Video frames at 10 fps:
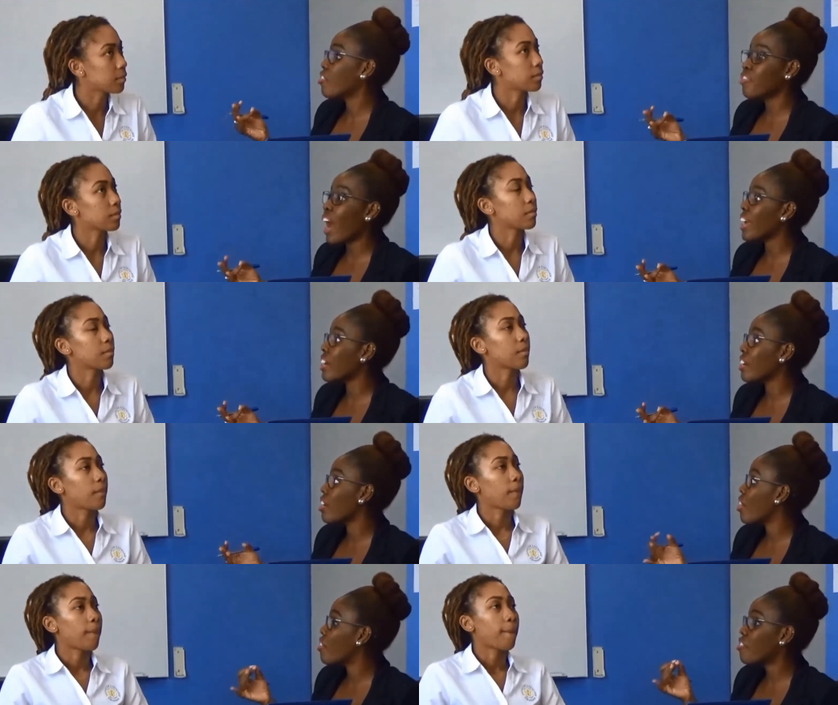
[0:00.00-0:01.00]
Speaker 1: fire,
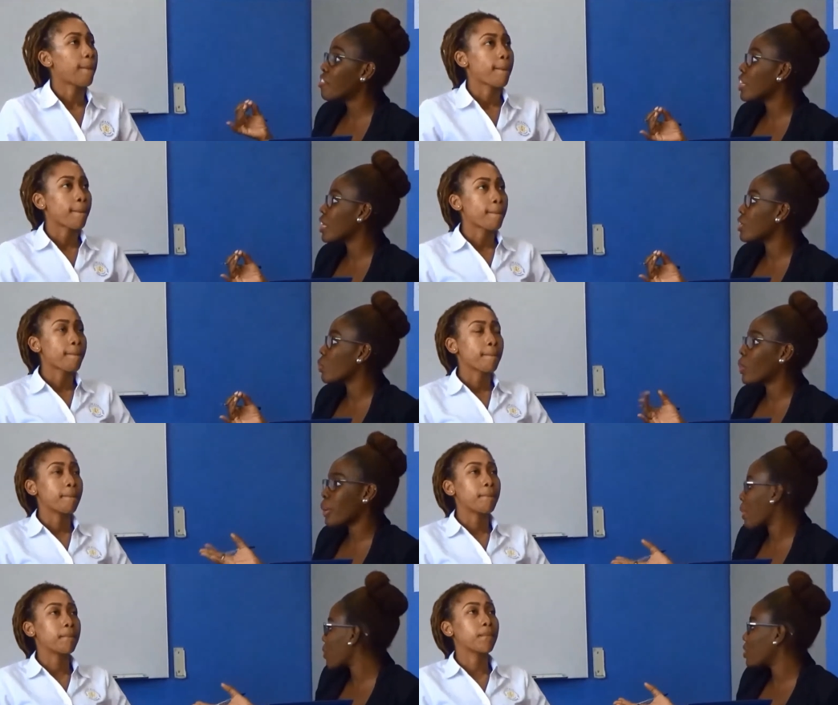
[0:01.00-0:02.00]
flood? What
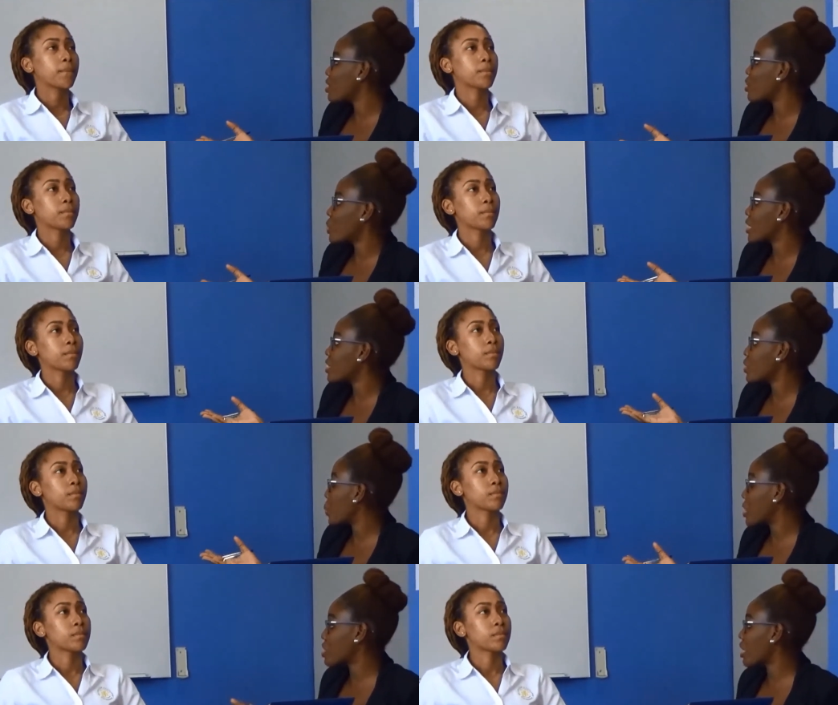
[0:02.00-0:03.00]
am I going to do in a
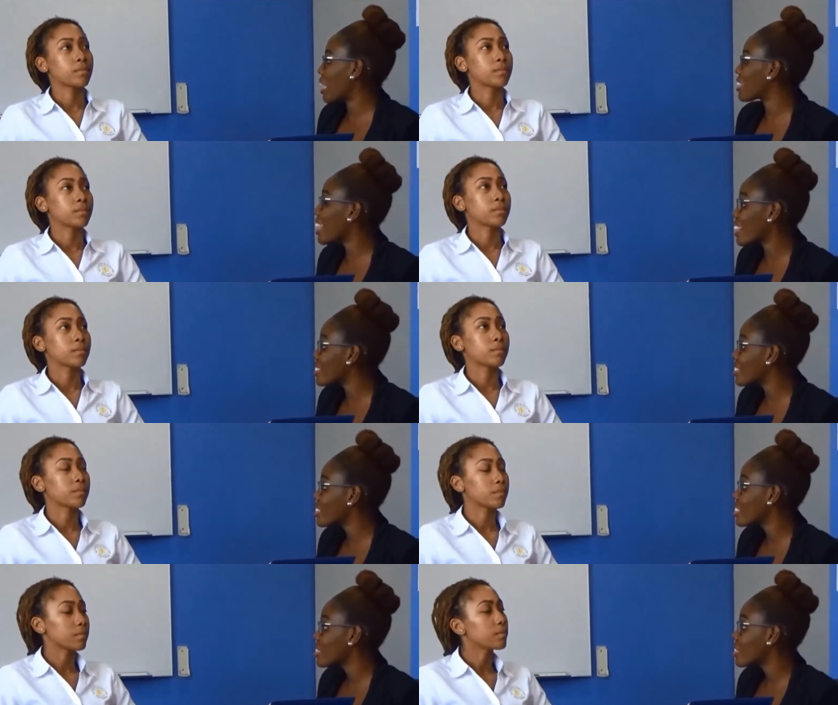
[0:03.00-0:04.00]
situation like that?
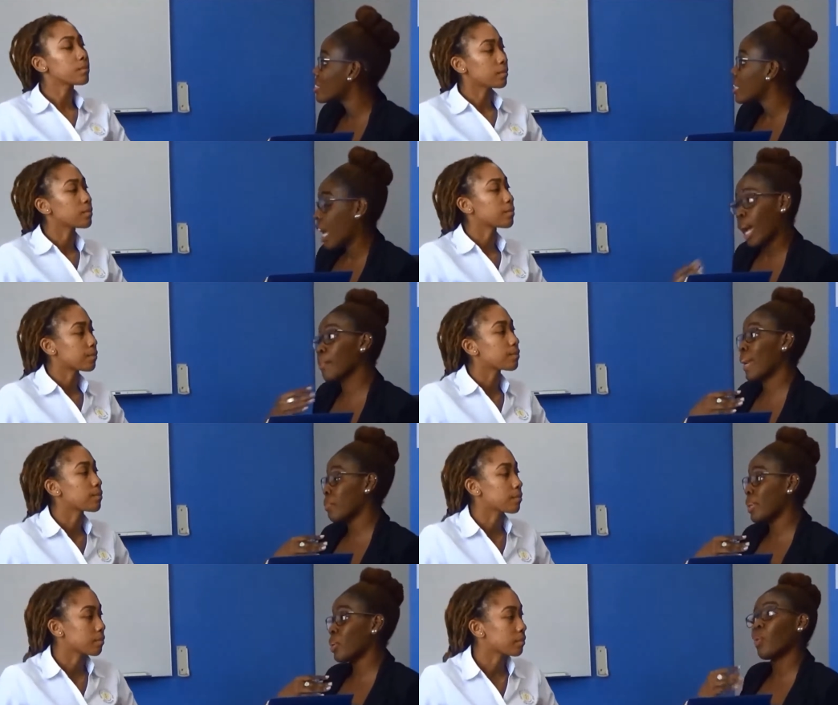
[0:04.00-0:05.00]
And my
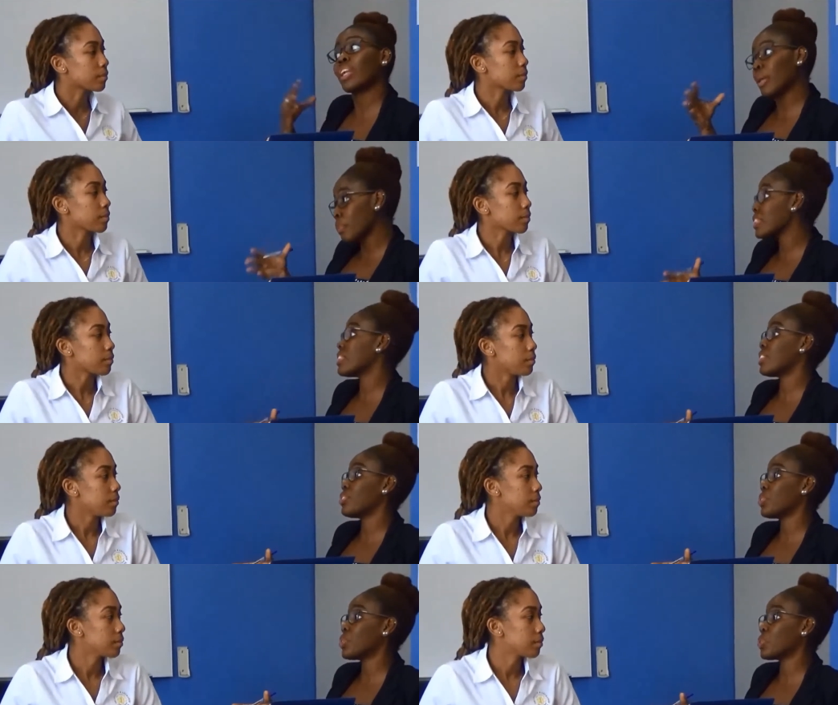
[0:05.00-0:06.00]
money, when I put it in the
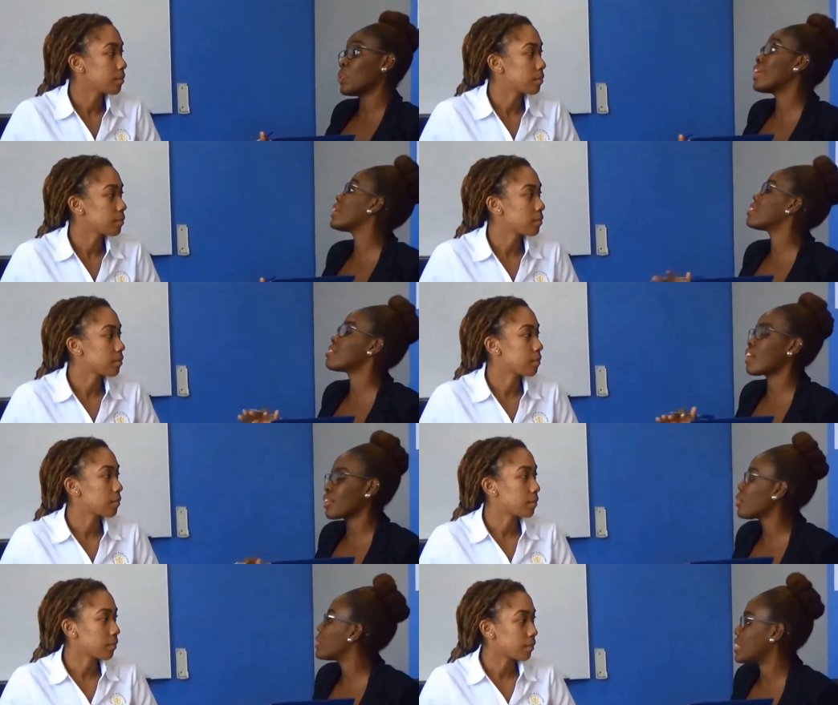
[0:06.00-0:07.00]
susu, is
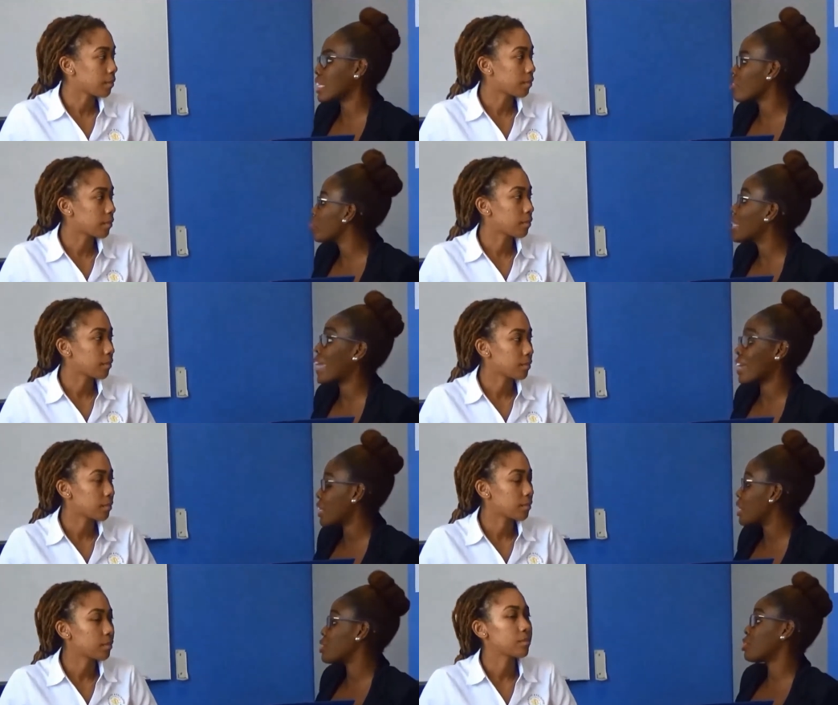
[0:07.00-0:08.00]
not going to give me
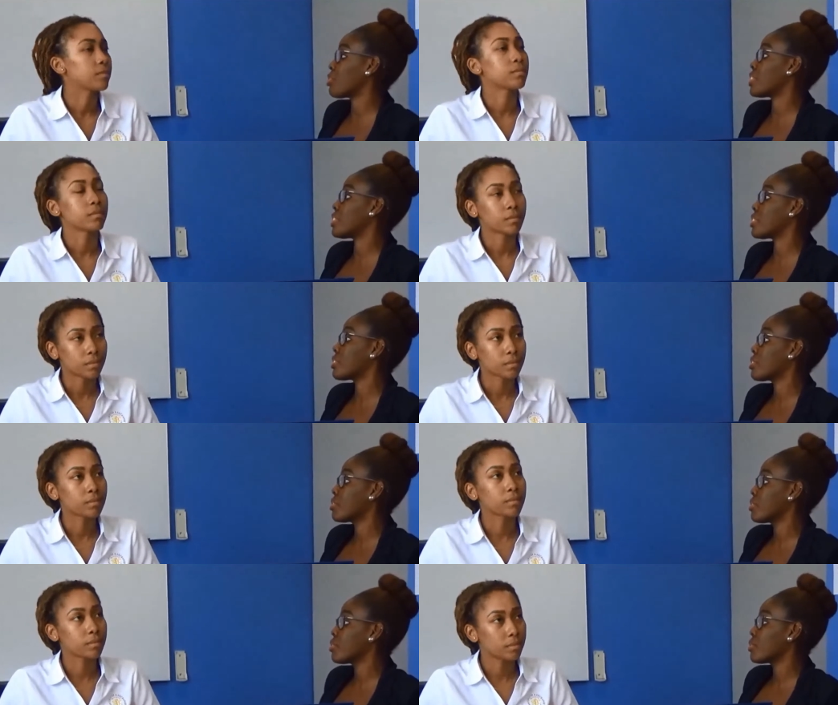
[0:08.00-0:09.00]
any interest.
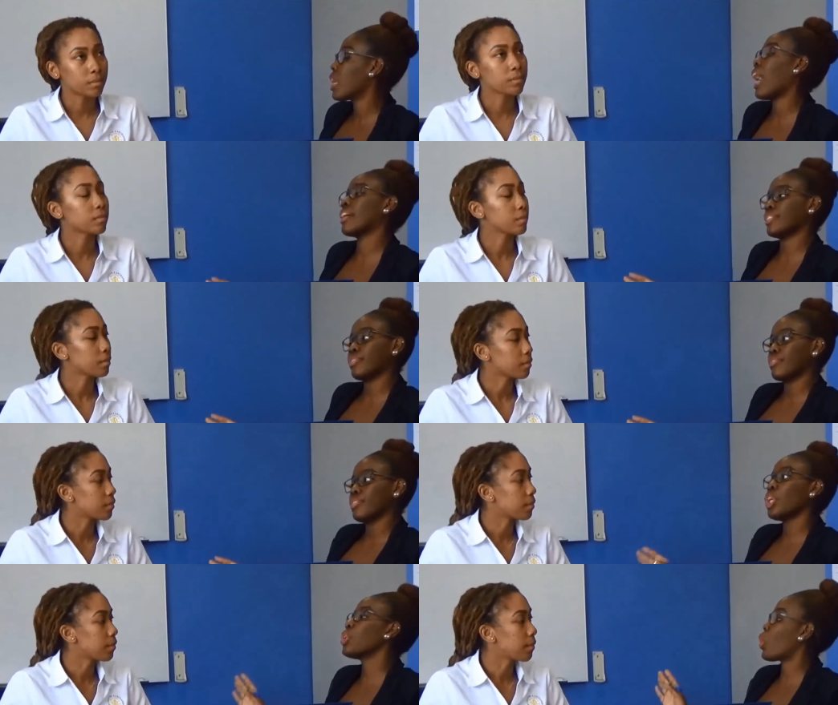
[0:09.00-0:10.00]
And
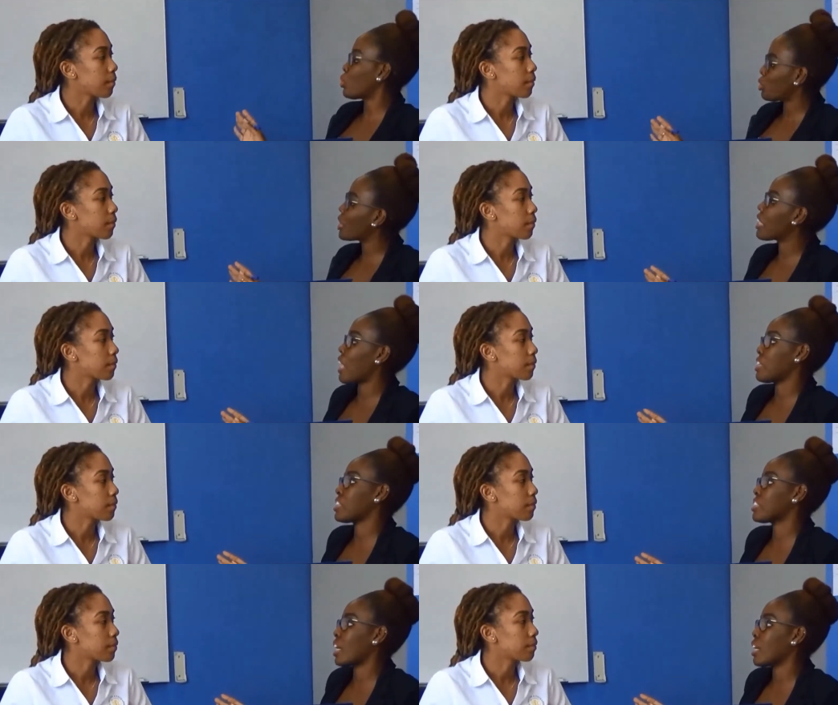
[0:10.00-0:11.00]
you know how
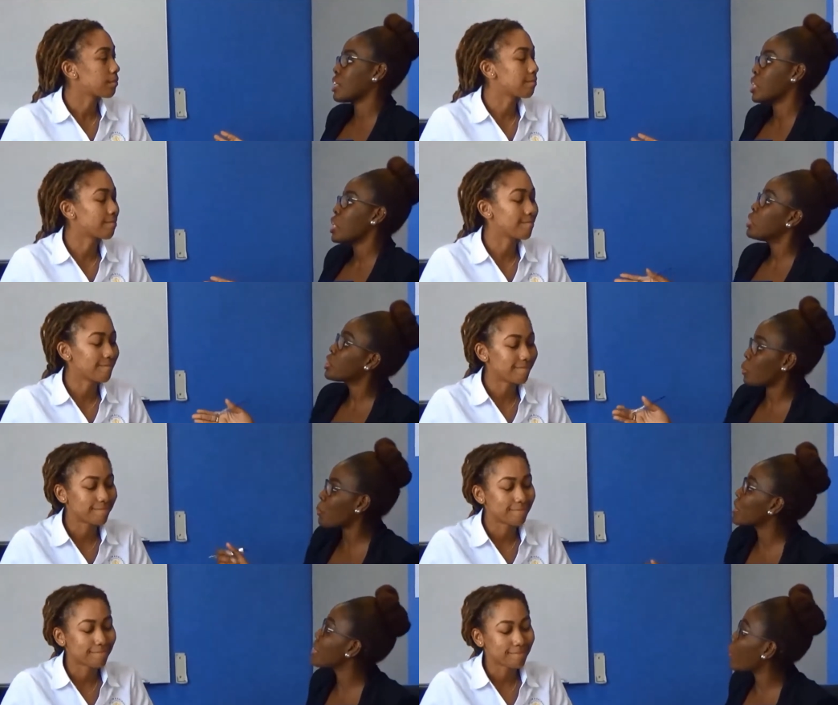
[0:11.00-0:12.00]
Trinidadians are.
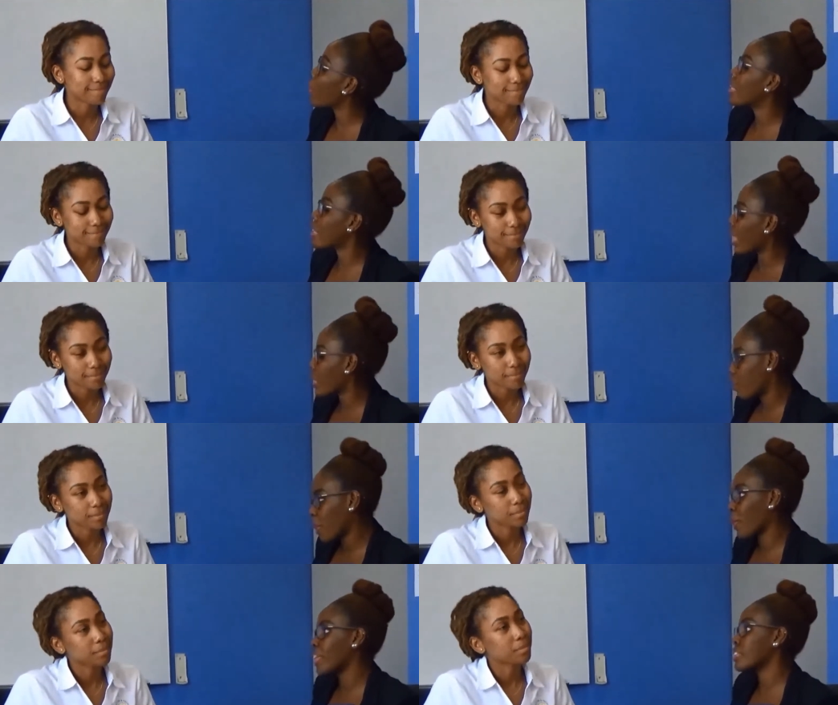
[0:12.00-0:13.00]
Suppose somebody cannot
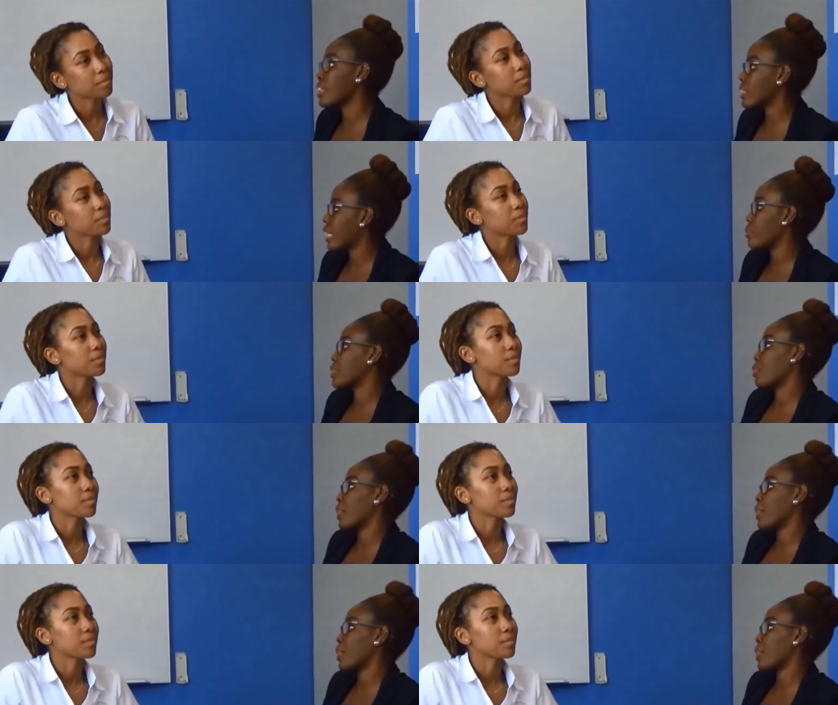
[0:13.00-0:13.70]
pay when it's their time to